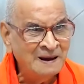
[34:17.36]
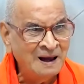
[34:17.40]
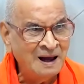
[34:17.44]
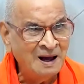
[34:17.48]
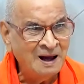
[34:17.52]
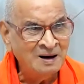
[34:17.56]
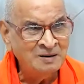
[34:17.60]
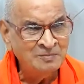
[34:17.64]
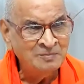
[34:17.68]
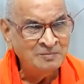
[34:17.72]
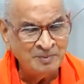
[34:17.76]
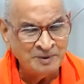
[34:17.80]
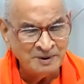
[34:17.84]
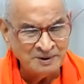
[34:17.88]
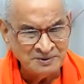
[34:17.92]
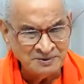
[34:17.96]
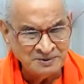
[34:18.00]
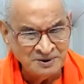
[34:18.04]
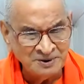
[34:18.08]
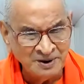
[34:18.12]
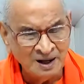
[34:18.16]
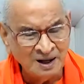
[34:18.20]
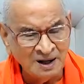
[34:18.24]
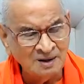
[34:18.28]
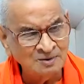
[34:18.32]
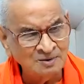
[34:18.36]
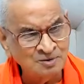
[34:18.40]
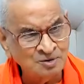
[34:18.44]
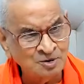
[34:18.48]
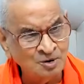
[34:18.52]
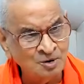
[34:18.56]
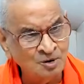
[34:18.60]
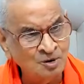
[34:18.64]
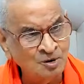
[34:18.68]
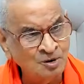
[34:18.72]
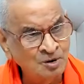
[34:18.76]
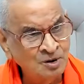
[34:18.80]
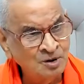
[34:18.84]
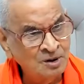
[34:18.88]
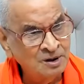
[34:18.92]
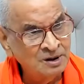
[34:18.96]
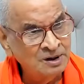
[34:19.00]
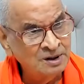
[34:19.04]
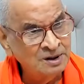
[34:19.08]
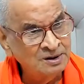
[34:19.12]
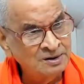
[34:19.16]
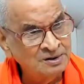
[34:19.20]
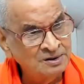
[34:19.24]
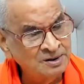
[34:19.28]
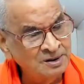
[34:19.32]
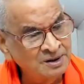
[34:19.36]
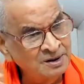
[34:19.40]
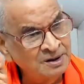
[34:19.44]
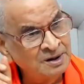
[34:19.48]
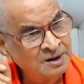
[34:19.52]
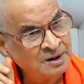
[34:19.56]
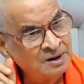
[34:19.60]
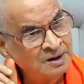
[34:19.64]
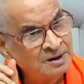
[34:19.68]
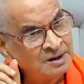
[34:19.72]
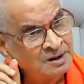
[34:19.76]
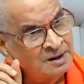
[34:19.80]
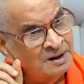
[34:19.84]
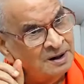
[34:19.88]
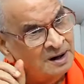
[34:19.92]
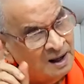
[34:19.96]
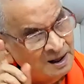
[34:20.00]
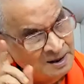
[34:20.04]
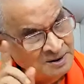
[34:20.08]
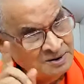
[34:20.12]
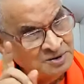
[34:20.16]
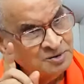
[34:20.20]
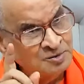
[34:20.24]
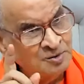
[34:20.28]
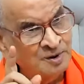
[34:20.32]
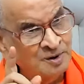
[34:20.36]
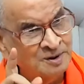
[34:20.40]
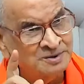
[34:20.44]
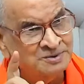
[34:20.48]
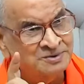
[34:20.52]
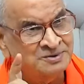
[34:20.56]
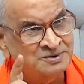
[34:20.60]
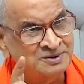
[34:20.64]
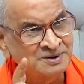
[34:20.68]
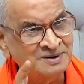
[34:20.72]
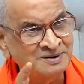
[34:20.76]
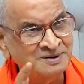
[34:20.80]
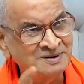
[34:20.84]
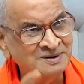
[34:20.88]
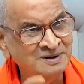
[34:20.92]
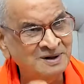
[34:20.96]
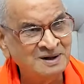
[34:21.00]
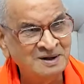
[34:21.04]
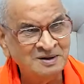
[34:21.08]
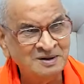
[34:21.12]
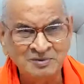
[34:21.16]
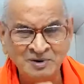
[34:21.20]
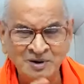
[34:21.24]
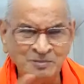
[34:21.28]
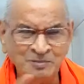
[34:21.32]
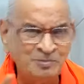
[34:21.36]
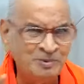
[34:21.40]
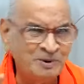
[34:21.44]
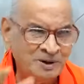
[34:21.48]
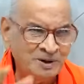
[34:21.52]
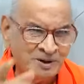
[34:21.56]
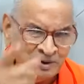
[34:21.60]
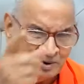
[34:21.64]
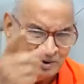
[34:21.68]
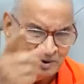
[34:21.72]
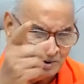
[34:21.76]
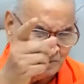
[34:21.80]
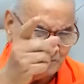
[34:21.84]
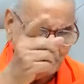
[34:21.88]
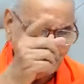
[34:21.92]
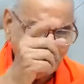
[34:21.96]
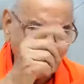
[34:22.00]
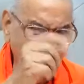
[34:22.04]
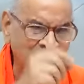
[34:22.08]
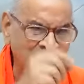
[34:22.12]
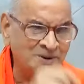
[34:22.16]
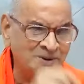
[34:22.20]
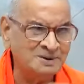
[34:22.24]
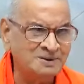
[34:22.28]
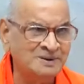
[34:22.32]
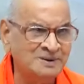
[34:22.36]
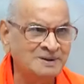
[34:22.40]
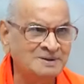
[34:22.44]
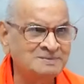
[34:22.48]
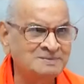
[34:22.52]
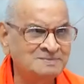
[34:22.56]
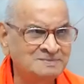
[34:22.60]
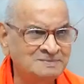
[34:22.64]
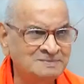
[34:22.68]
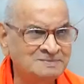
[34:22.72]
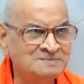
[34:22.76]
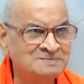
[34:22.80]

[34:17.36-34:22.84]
And Prashna also, in the last question, will bring you to Paramajnana.